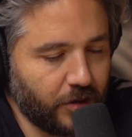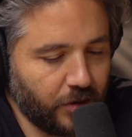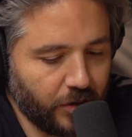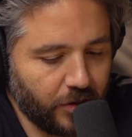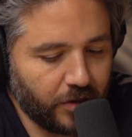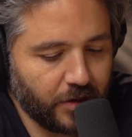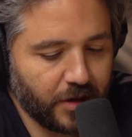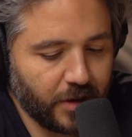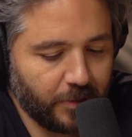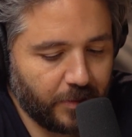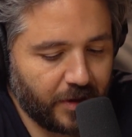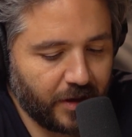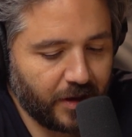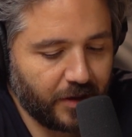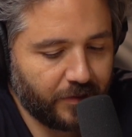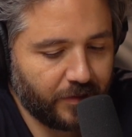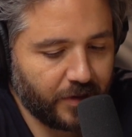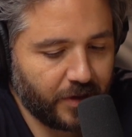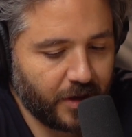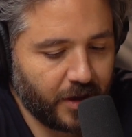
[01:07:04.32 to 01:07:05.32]
You'll learn something
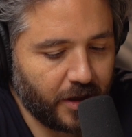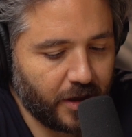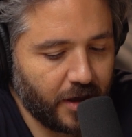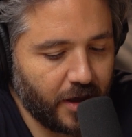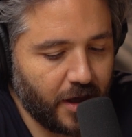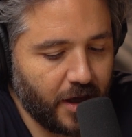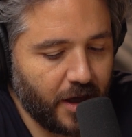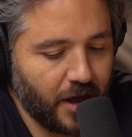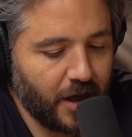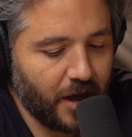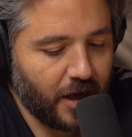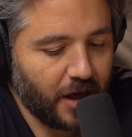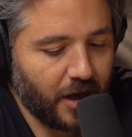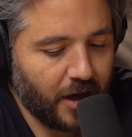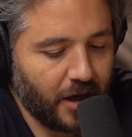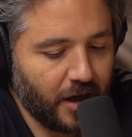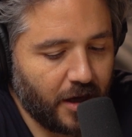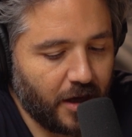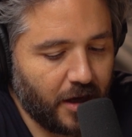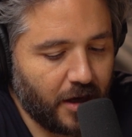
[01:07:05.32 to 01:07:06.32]
every day.
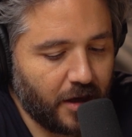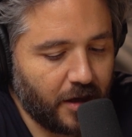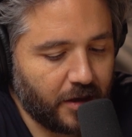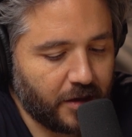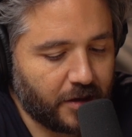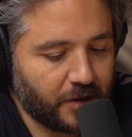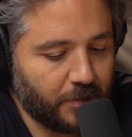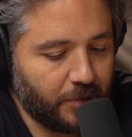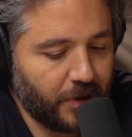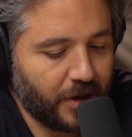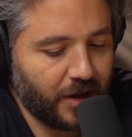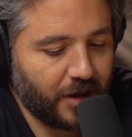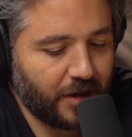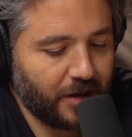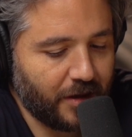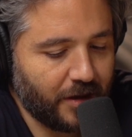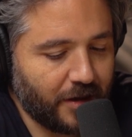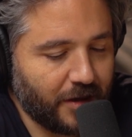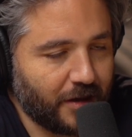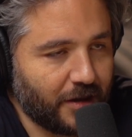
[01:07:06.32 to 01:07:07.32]
It's
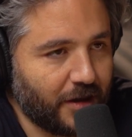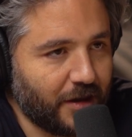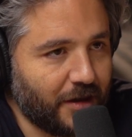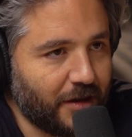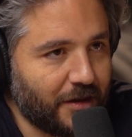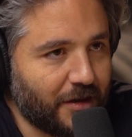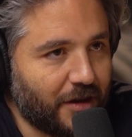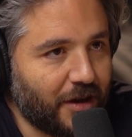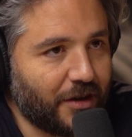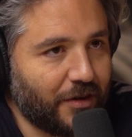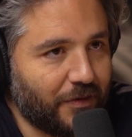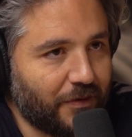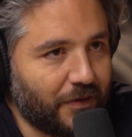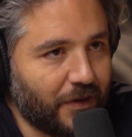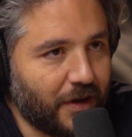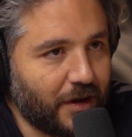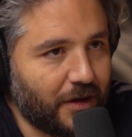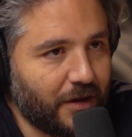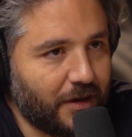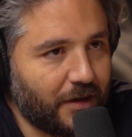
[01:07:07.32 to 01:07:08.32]
been a ton of
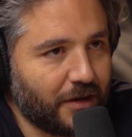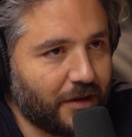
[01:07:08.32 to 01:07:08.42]
fun.